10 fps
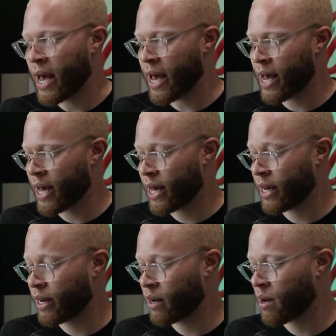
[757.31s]

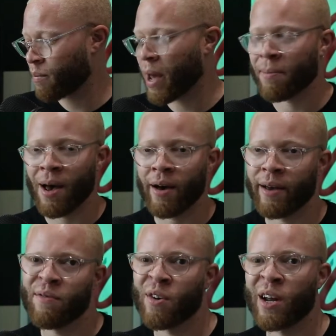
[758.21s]
And PayPal
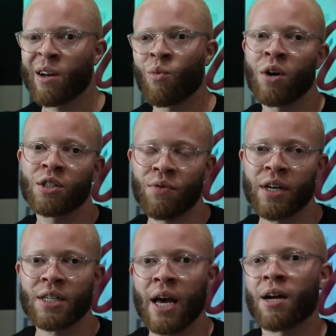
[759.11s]
ain't free. Well, it's free to
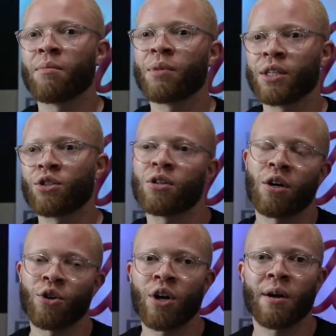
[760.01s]
sign up, but you're
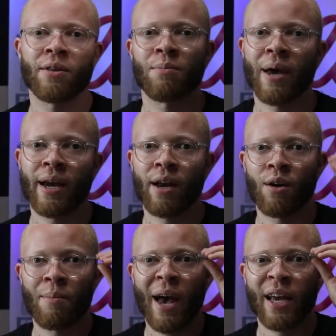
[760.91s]
going to have to pay that on
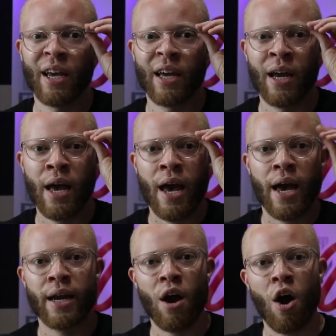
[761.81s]
the back end.
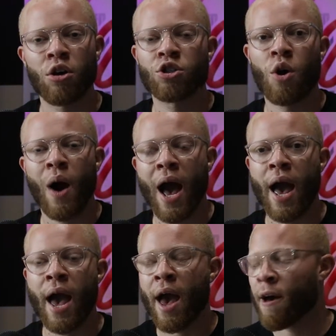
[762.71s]
And then also I
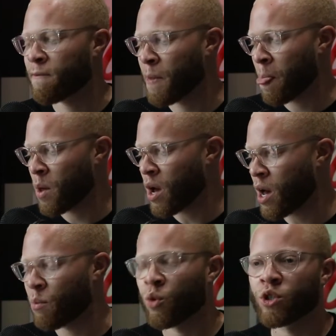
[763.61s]
have
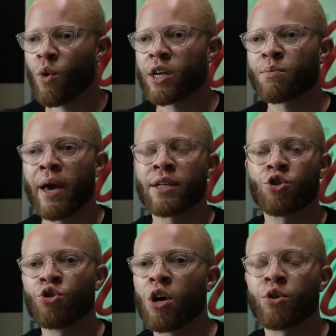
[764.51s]
with Squarespace,
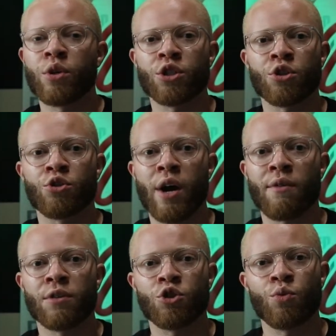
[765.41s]
you get your trial
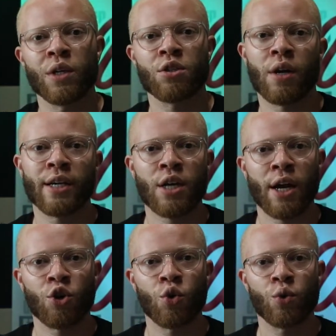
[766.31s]
for 2 weeks. So that's kind
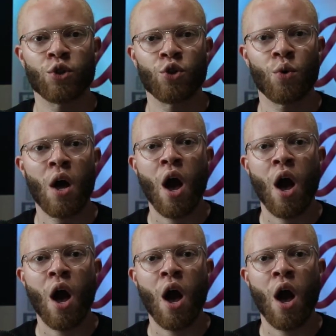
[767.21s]
of cool too.